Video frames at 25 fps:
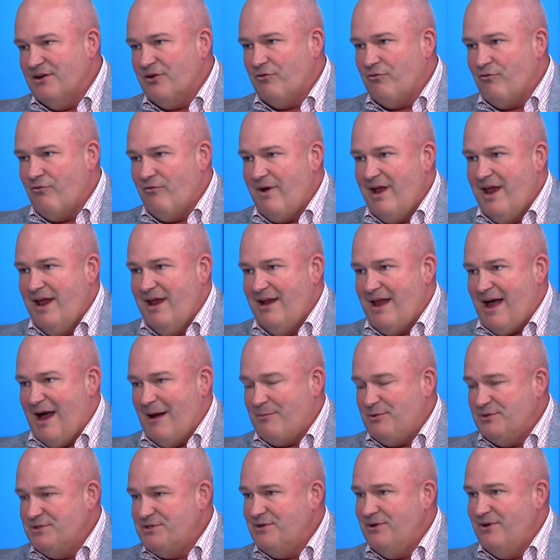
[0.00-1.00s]
great
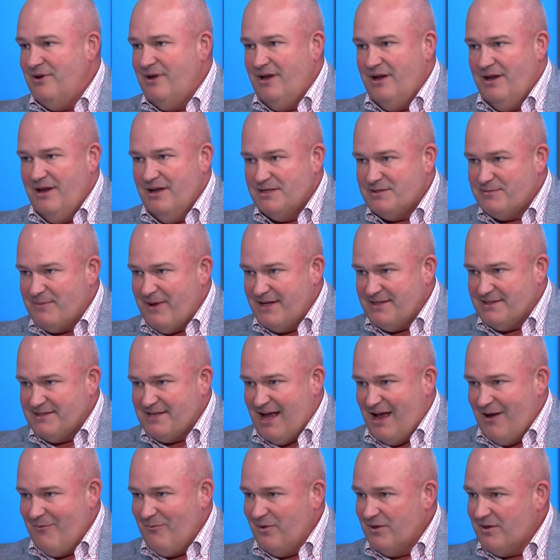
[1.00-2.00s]
opportunity to spend
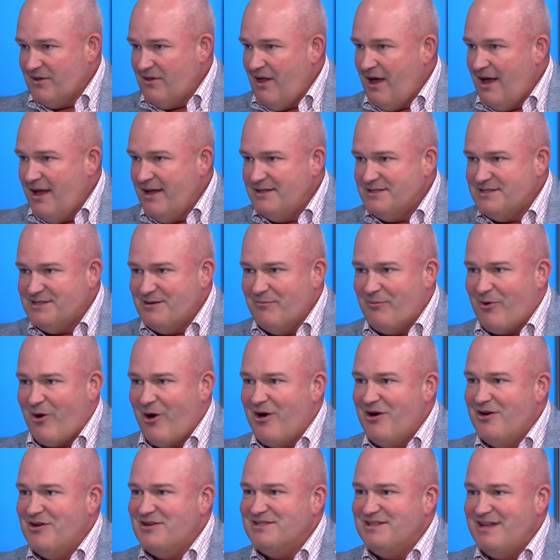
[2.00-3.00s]
time with clients and
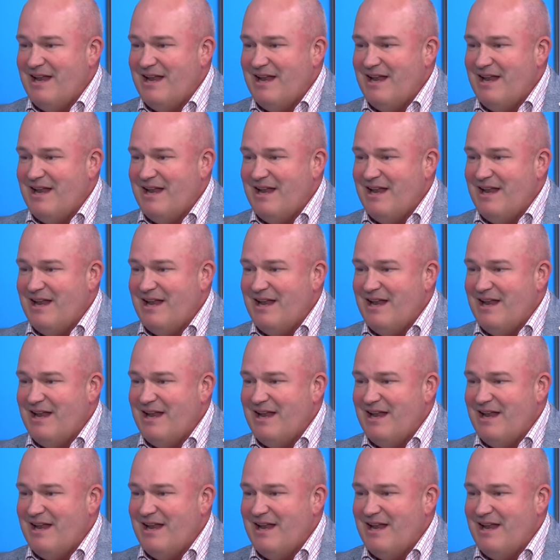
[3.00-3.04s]
partners,